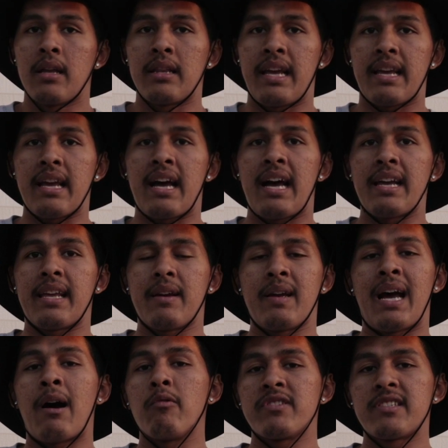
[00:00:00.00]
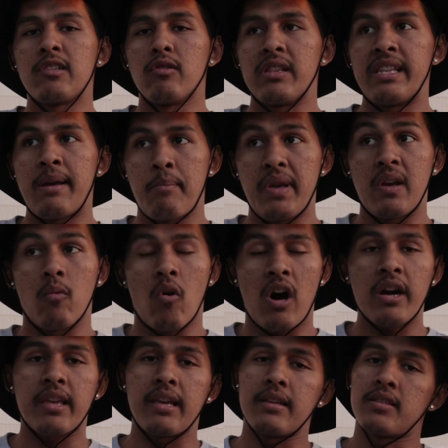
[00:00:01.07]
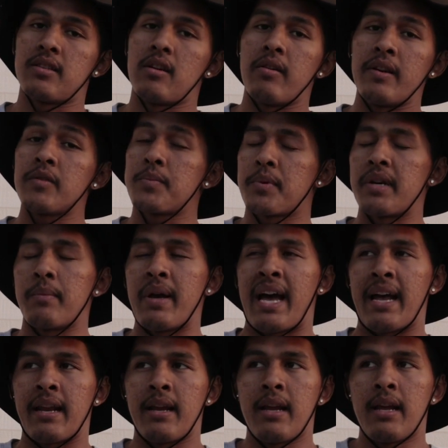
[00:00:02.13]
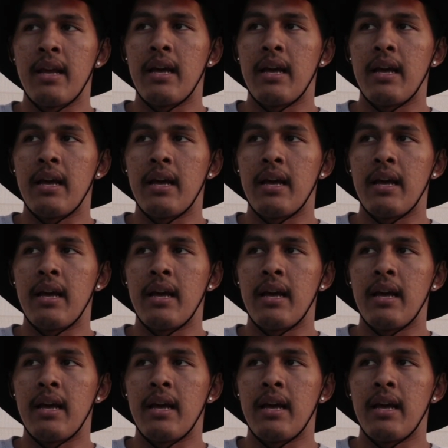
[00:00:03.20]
Like I was still limping walking, so it was pretty bad.